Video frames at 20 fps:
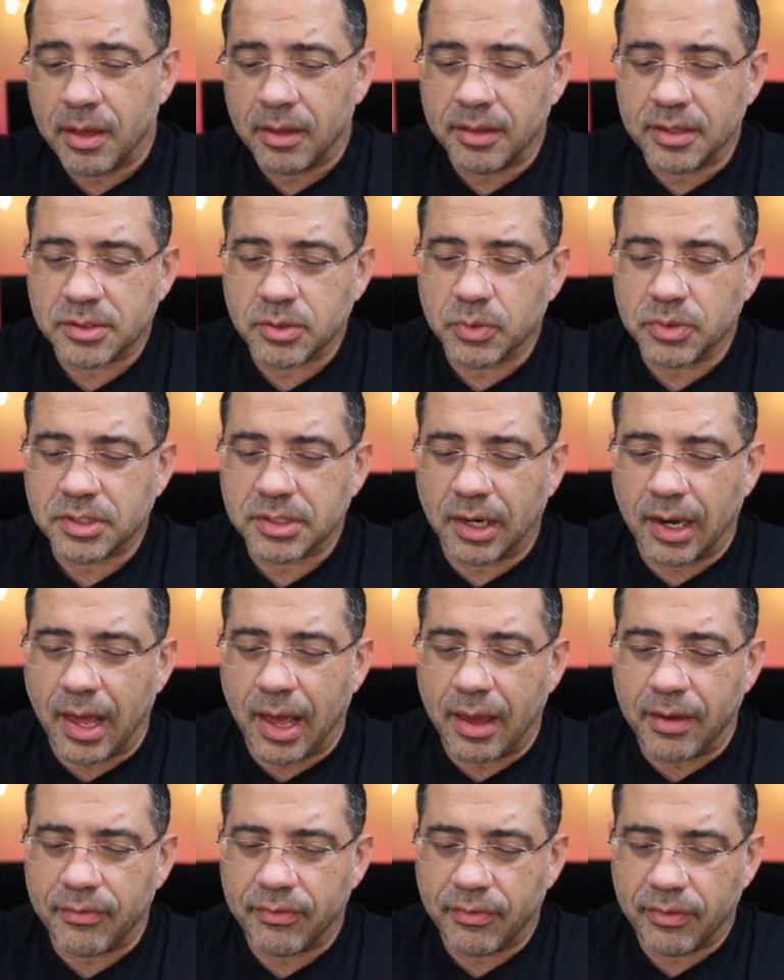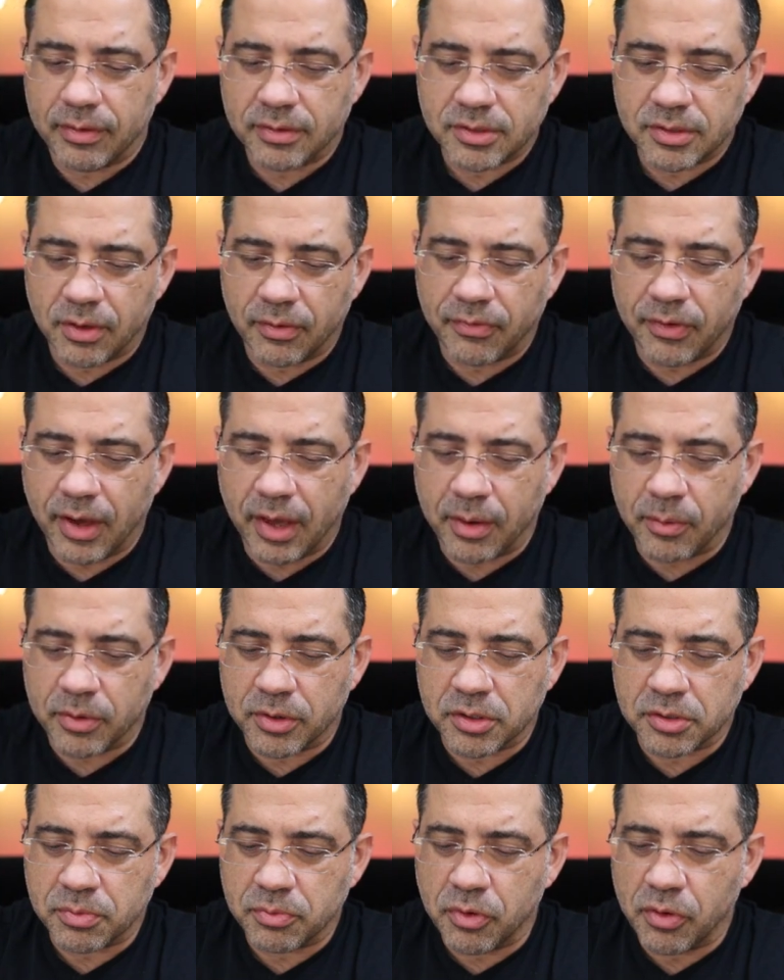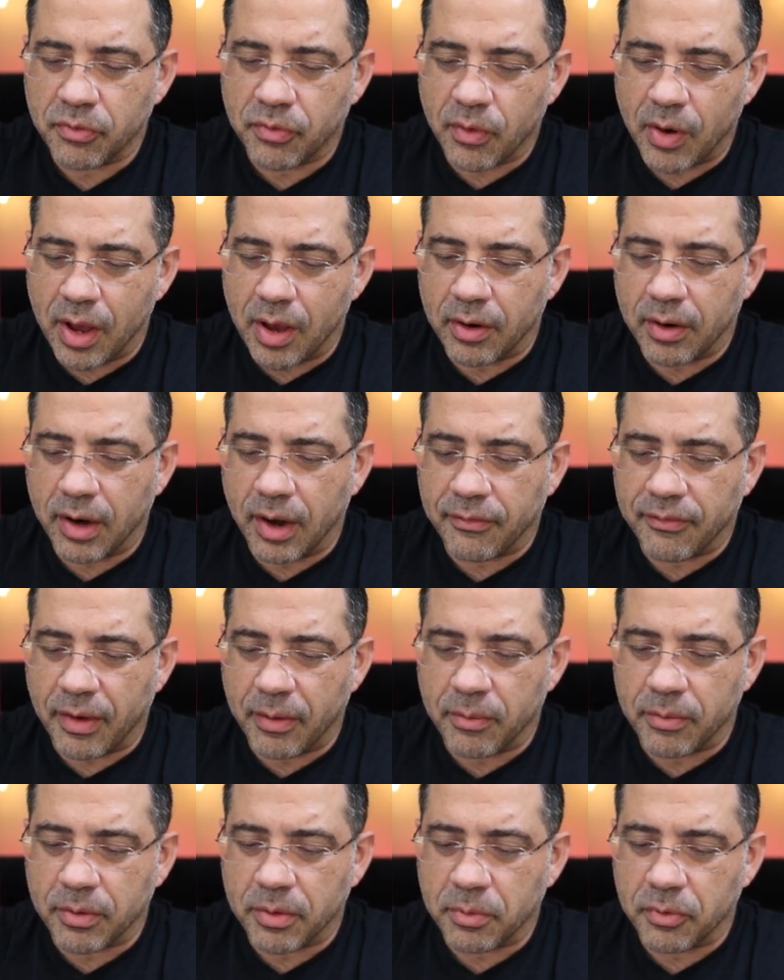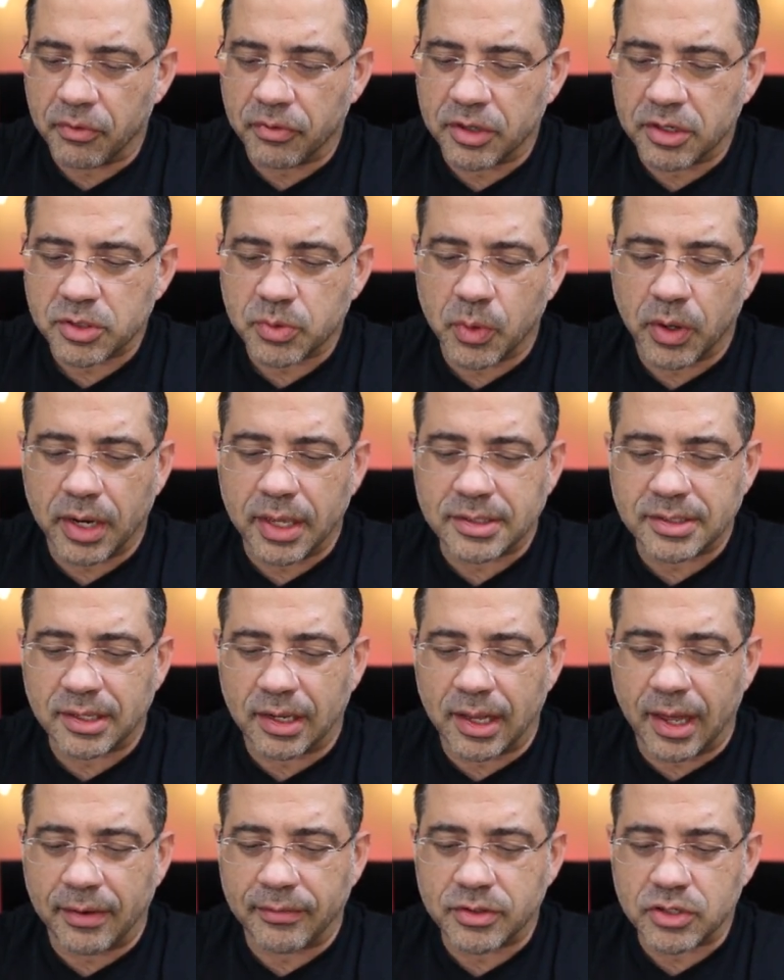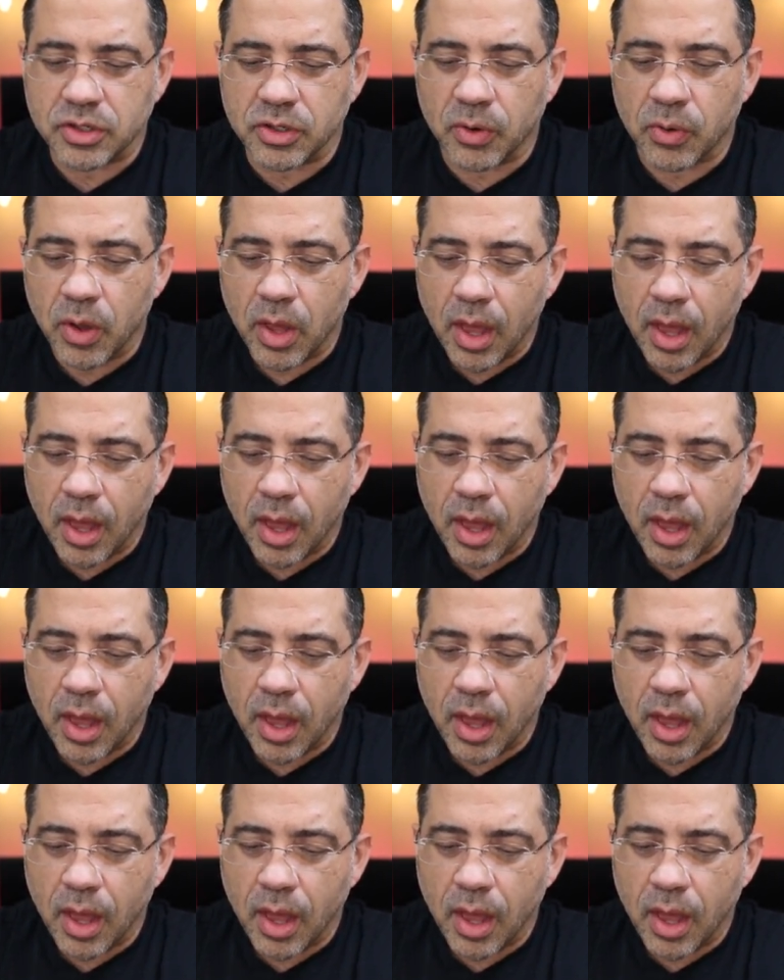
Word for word: This one's alive, so if I were to move around and if I were to move this one, it's alive too.